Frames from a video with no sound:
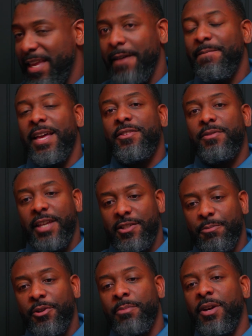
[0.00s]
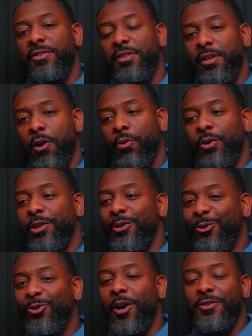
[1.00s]
Yeah, that's pretty much the odor
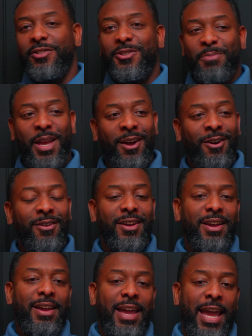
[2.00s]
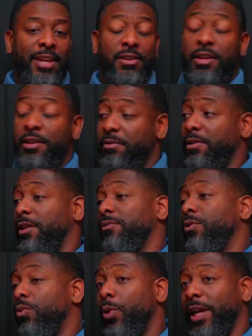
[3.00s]
you'll start to smell.
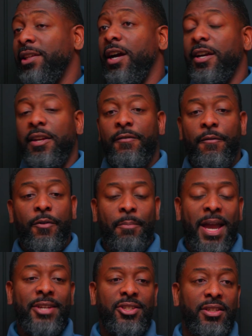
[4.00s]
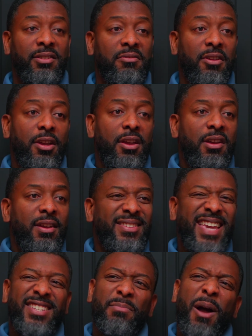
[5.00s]
And quick nugget of information, it
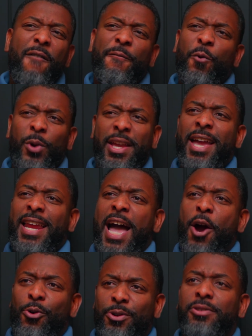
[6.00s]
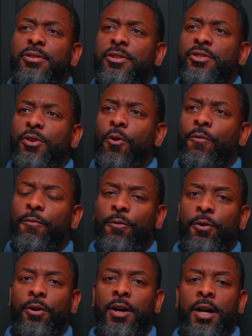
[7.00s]
takes about 48 hours or so
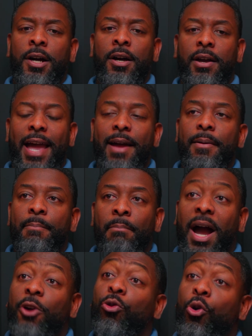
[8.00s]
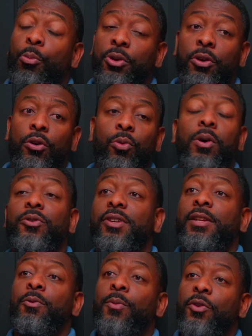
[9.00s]
for microbial,
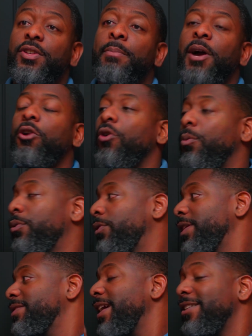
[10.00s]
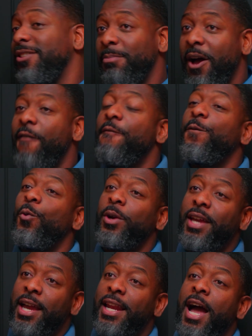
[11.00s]
we won't say microbial. It takes about
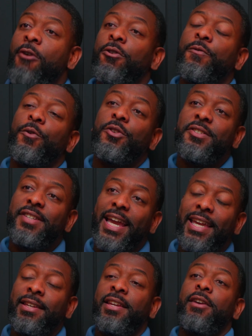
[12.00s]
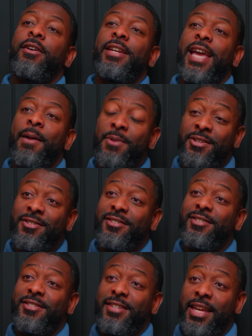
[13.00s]
48 hours for secondary damages
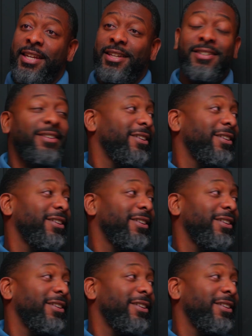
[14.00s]
to set in.